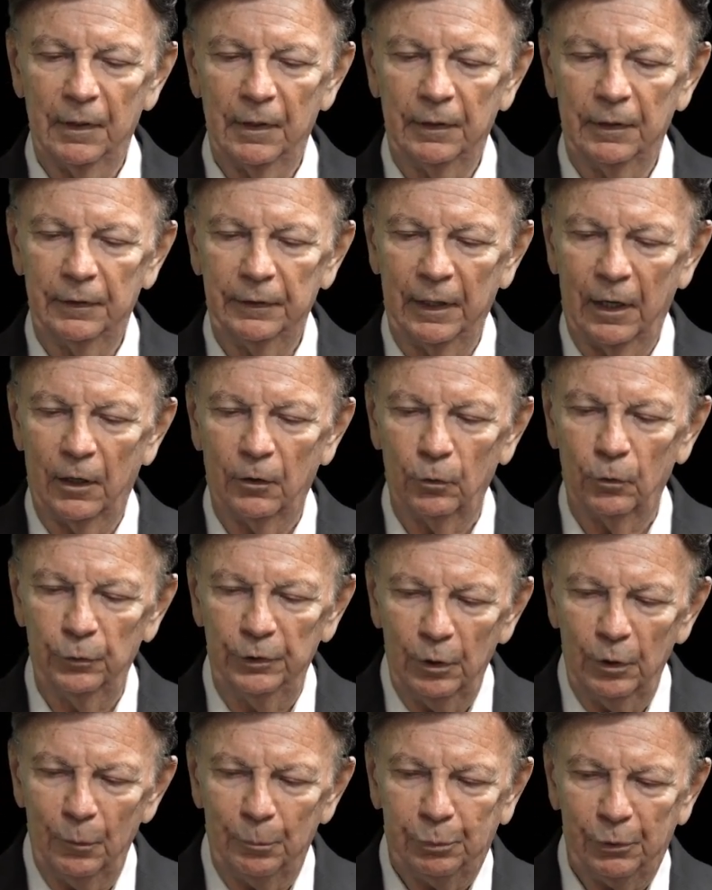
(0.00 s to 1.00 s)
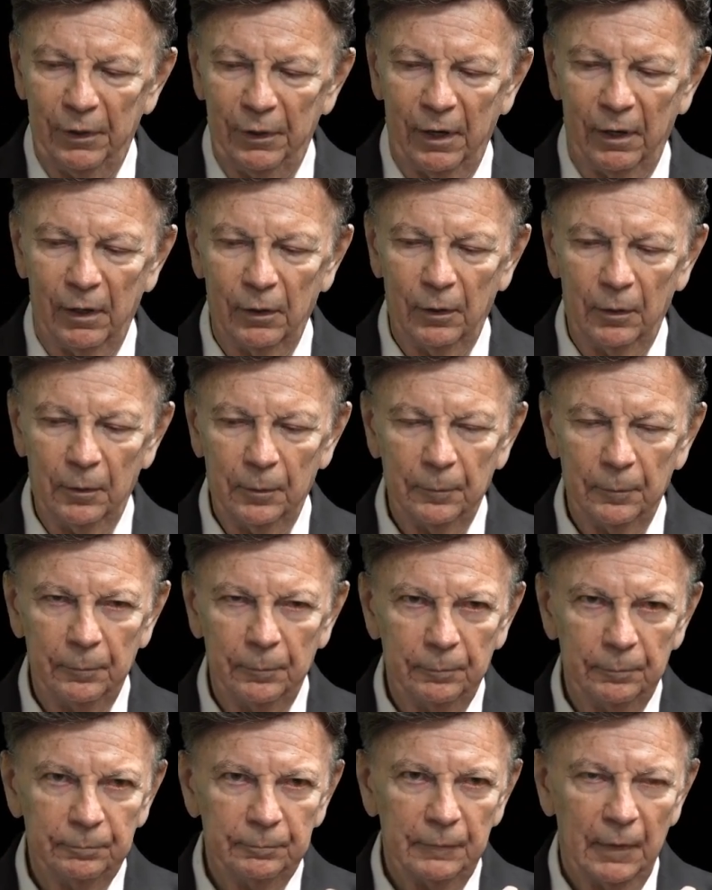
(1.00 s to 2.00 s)
Now, real prayer
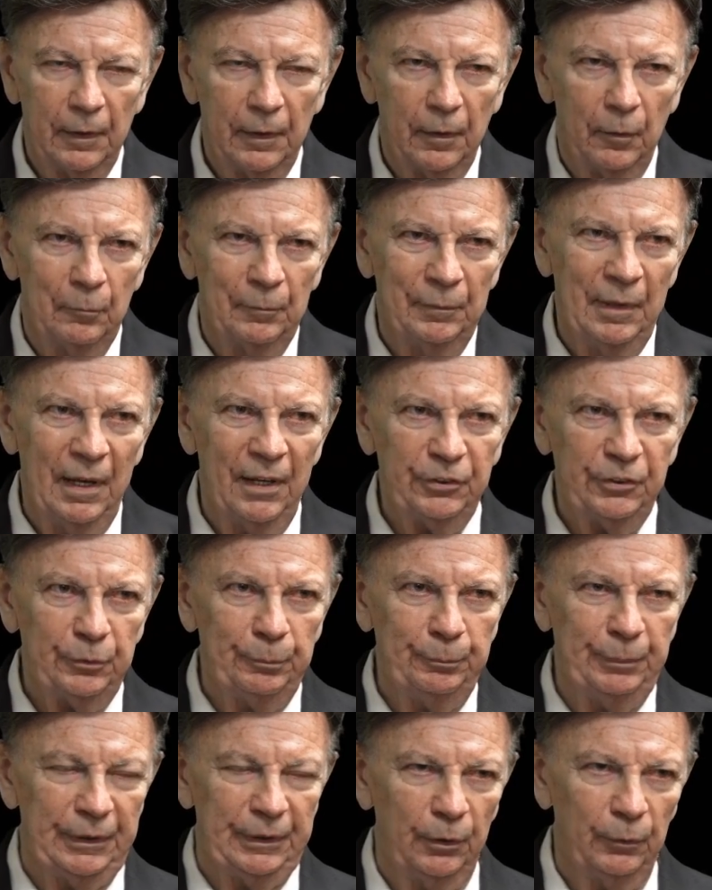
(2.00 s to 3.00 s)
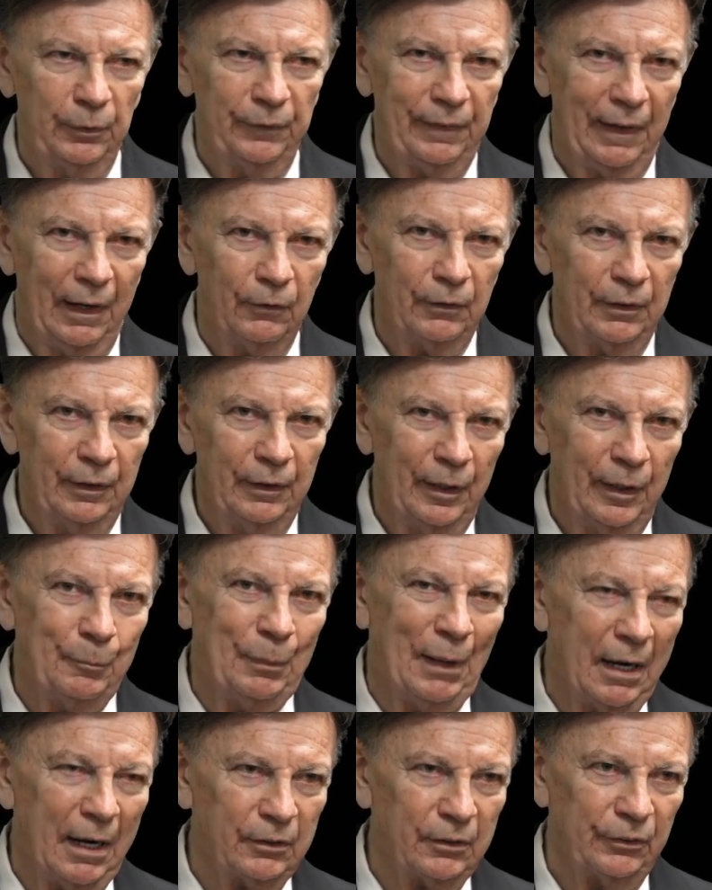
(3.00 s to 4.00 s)
must be without
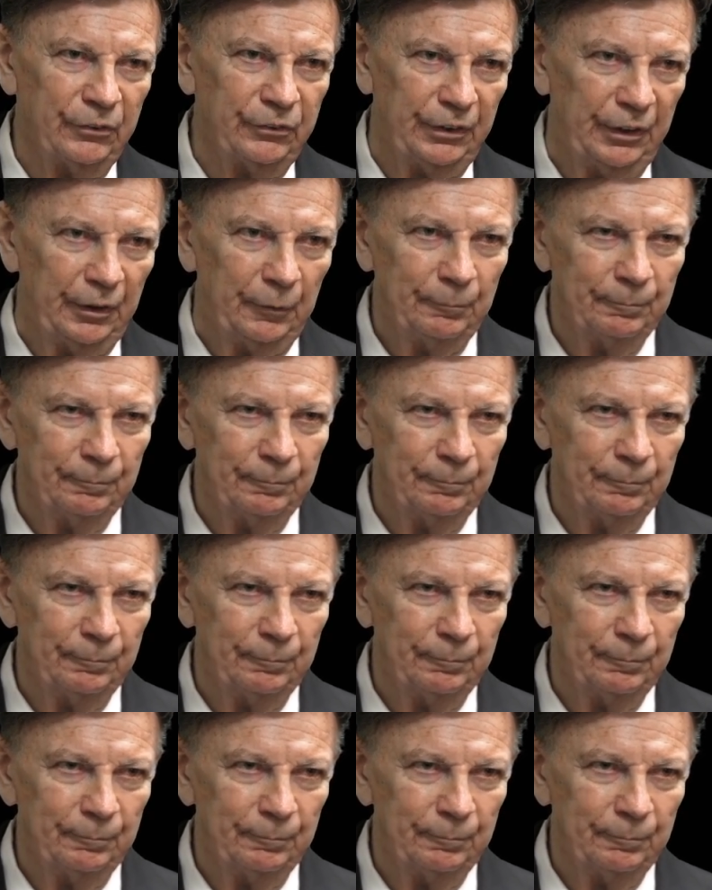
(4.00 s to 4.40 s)
hypocrisy.